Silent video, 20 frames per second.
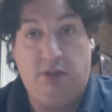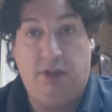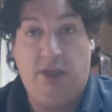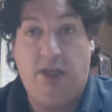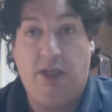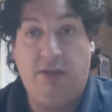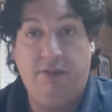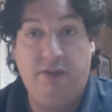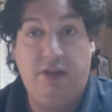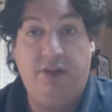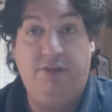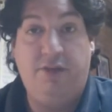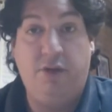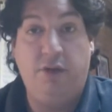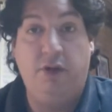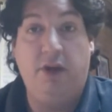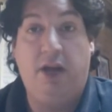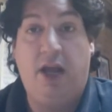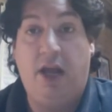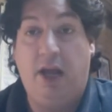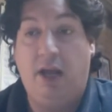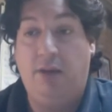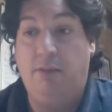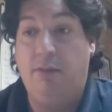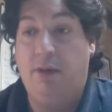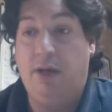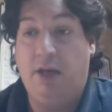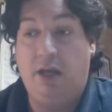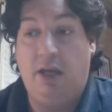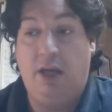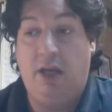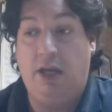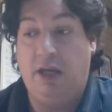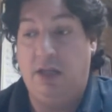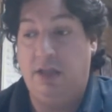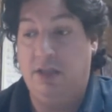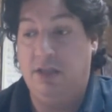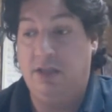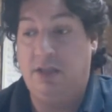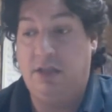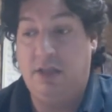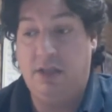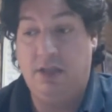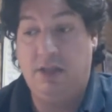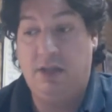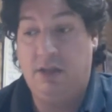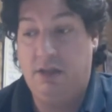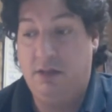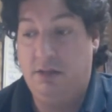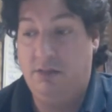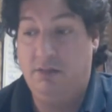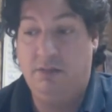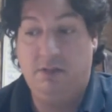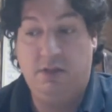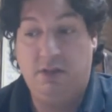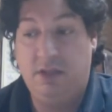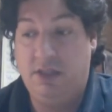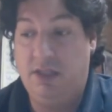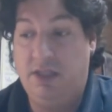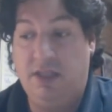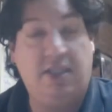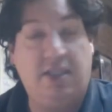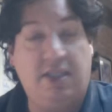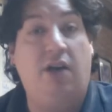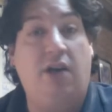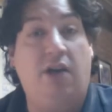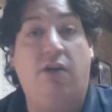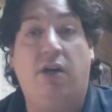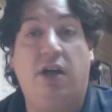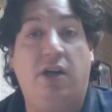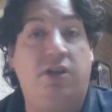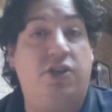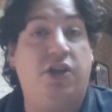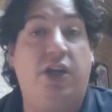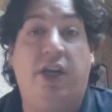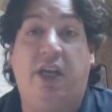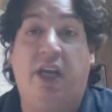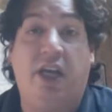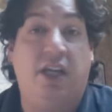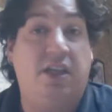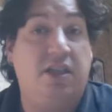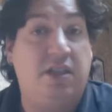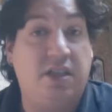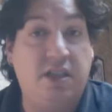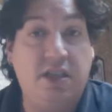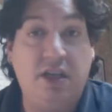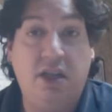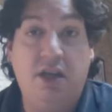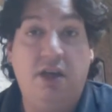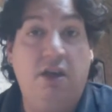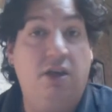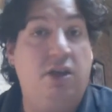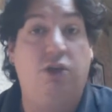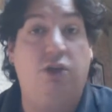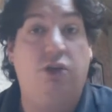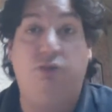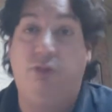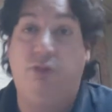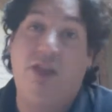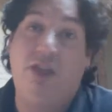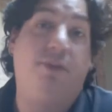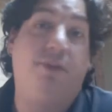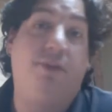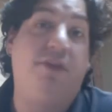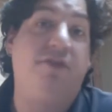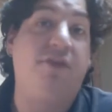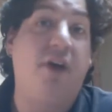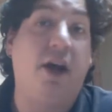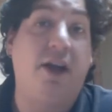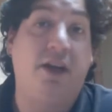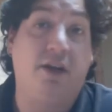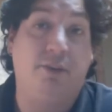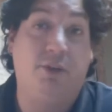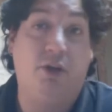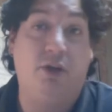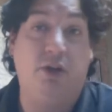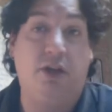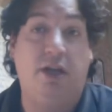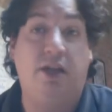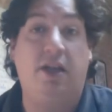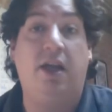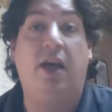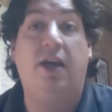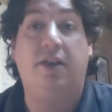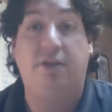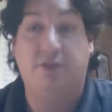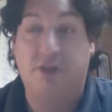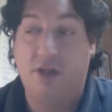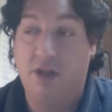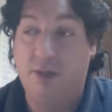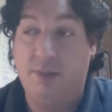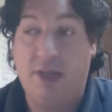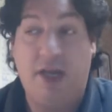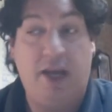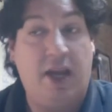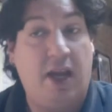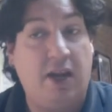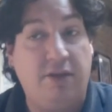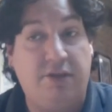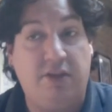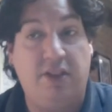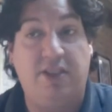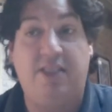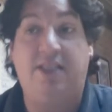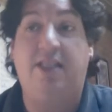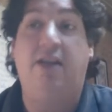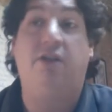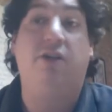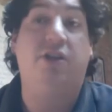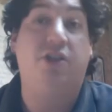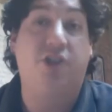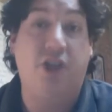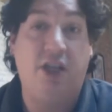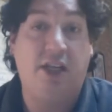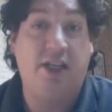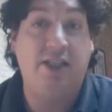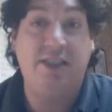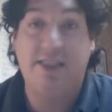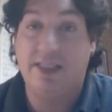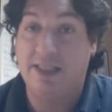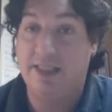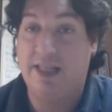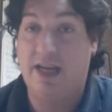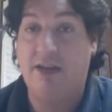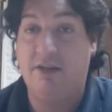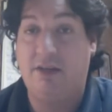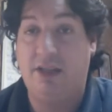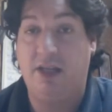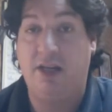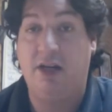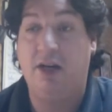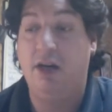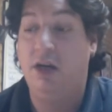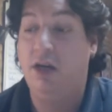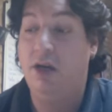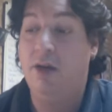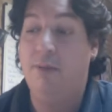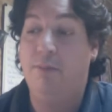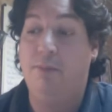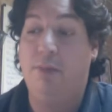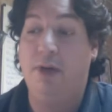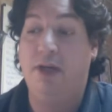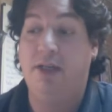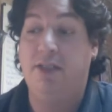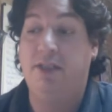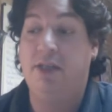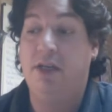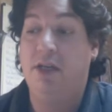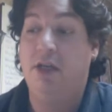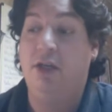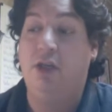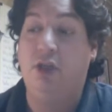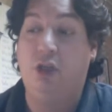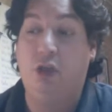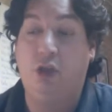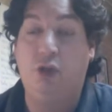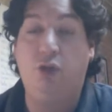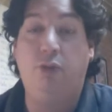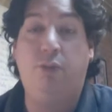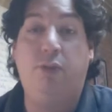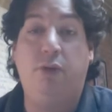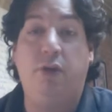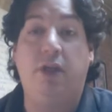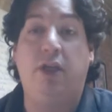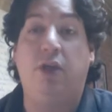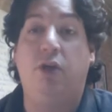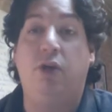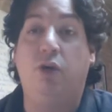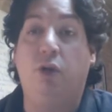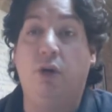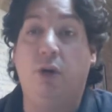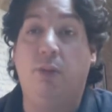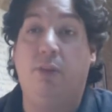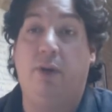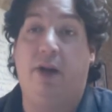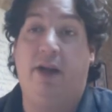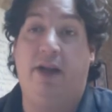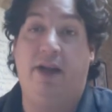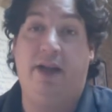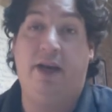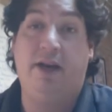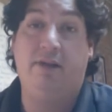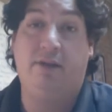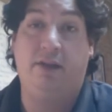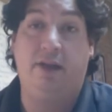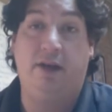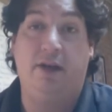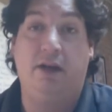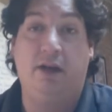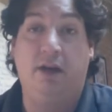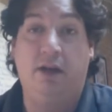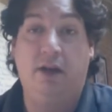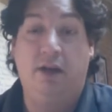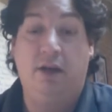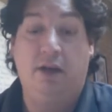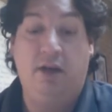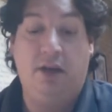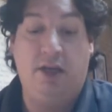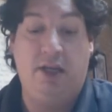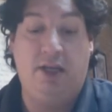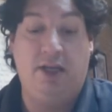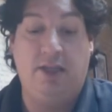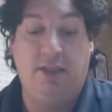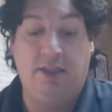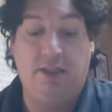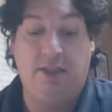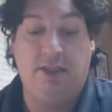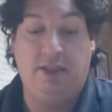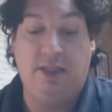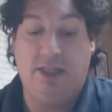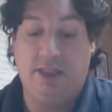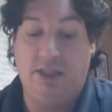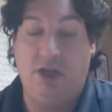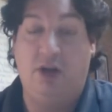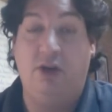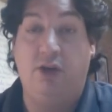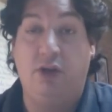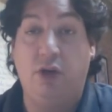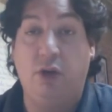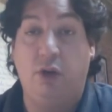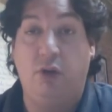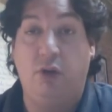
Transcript: Even if your name is Sarah Jenkins, you need to be findable. And yeah, there's going to be a handful of Sarah Jenkinses out there, but you putting your brand out there it's on you.